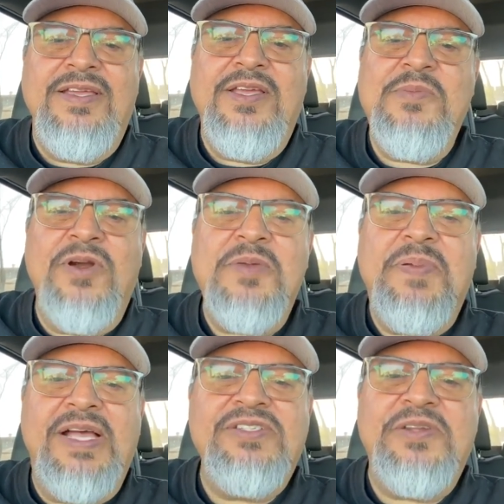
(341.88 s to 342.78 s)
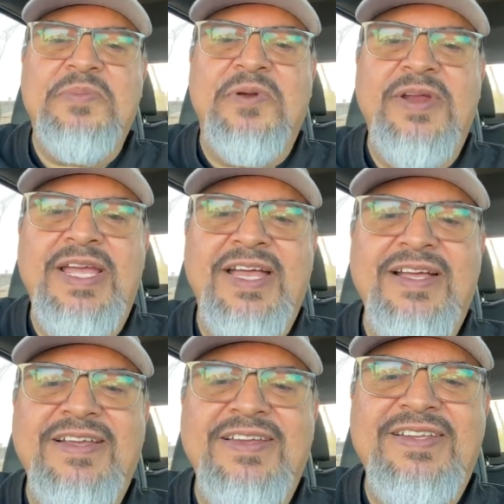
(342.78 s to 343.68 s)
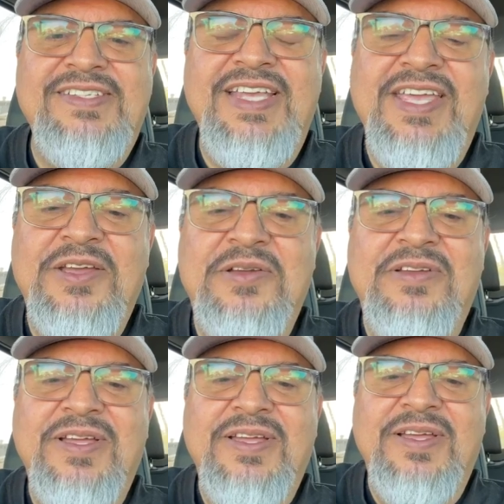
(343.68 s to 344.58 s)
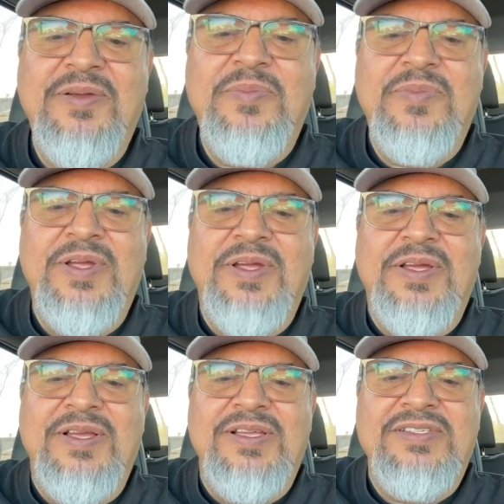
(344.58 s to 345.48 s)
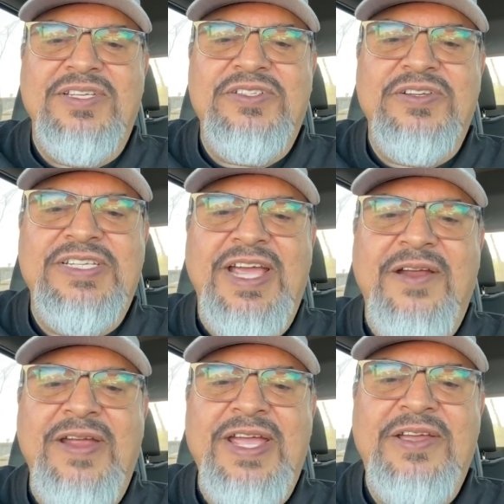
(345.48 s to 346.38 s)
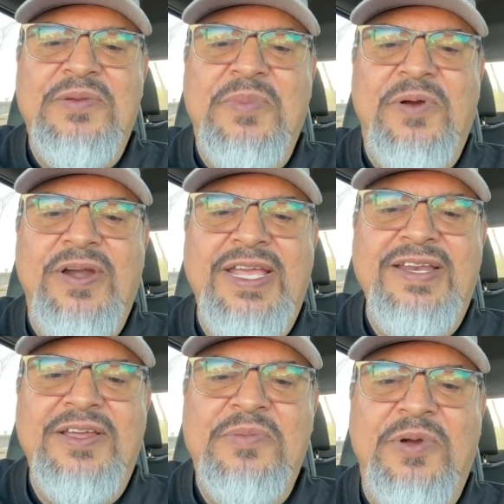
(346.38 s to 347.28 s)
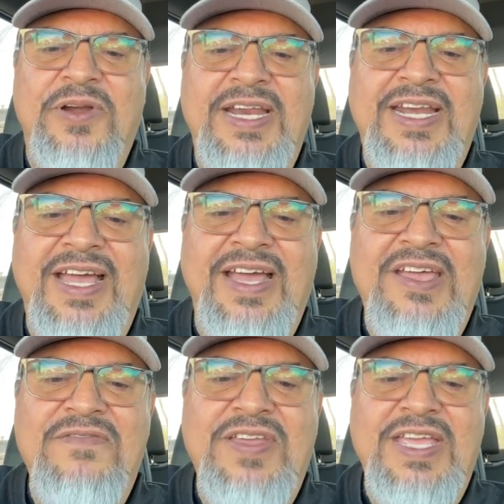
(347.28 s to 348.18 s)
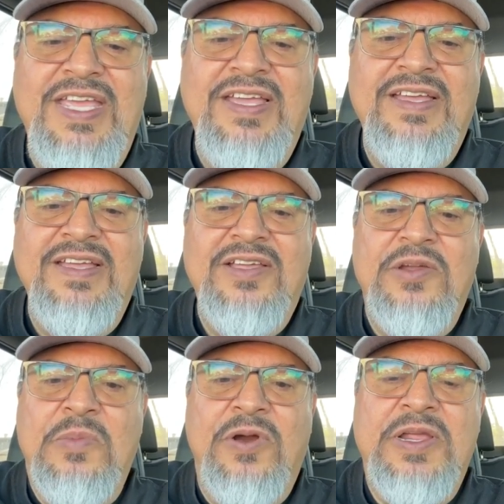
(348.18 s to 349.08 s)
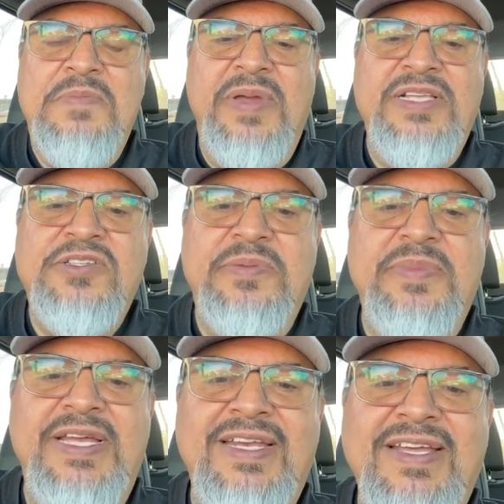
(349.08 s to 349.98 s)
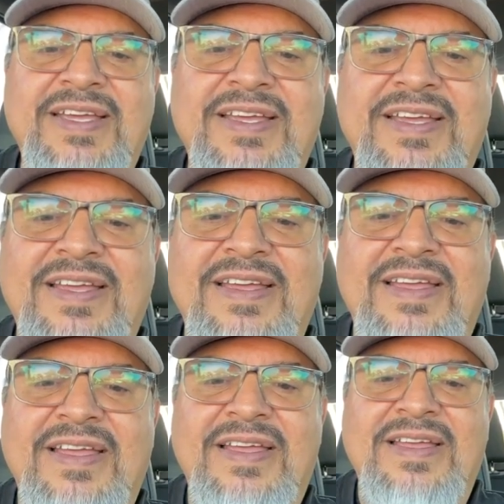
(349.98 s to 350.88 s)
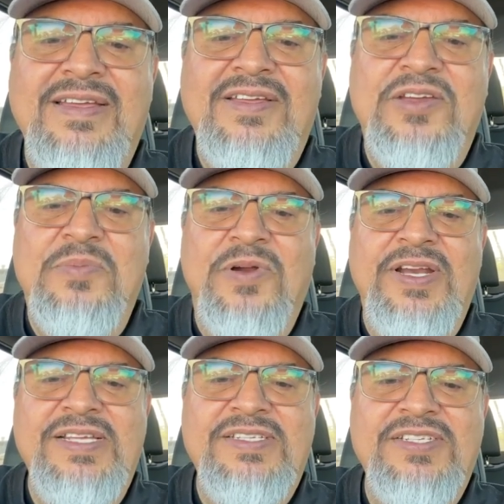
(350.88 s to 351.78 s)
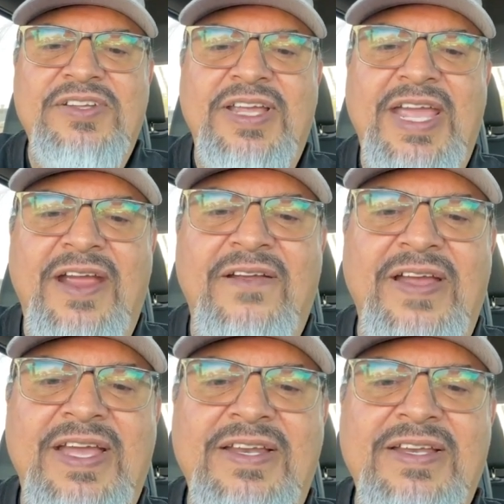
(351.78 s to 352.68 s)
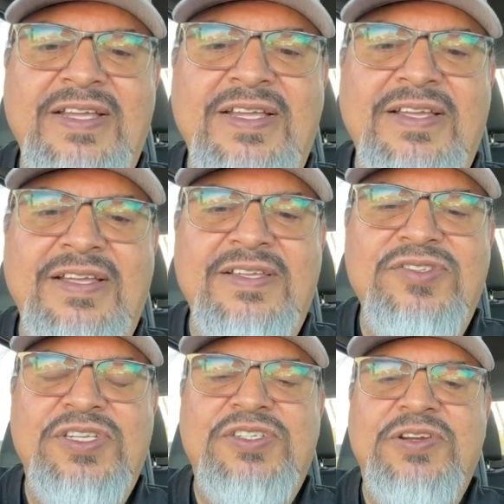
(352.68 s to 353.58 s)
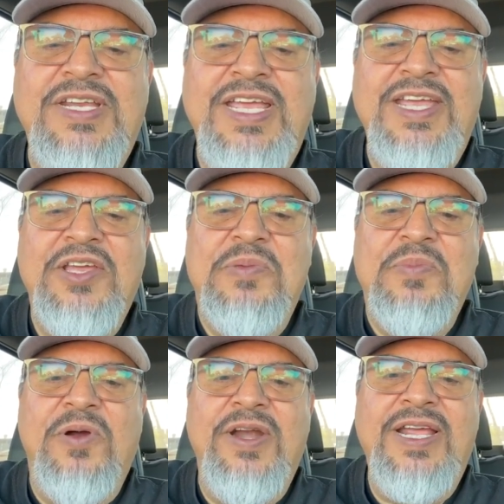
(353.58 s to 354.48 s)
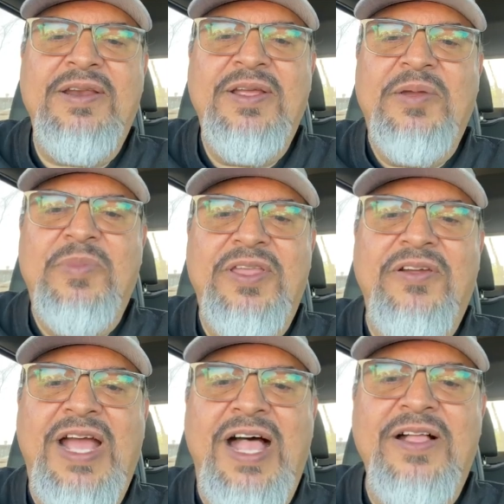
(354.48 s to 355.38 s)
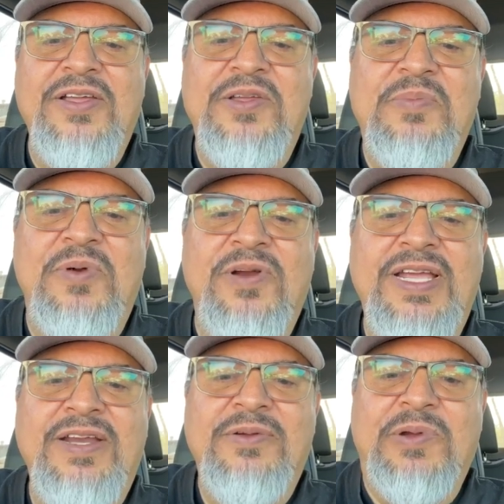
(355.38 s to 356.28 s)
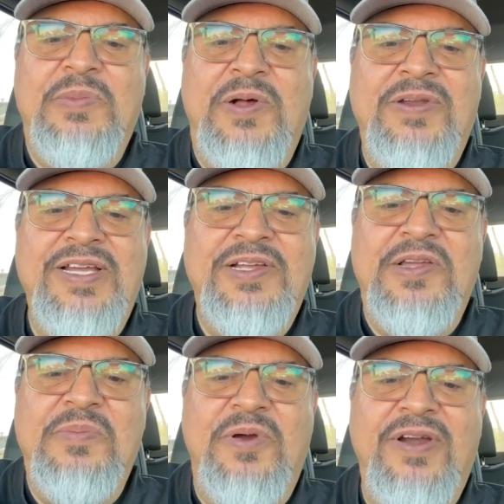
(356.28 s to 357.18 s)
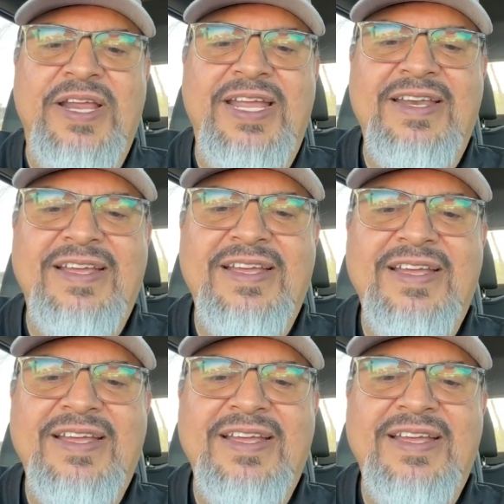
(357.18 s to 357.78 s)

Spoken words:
Good morning, Pastor Maria. Good to see you. Sister Terry, good morning. Good morning, Ivy. Good morning, Benjamin. Good morning, Sister Karen. Sister D, good morning. Brother Al, good morning. Ramona, good morning.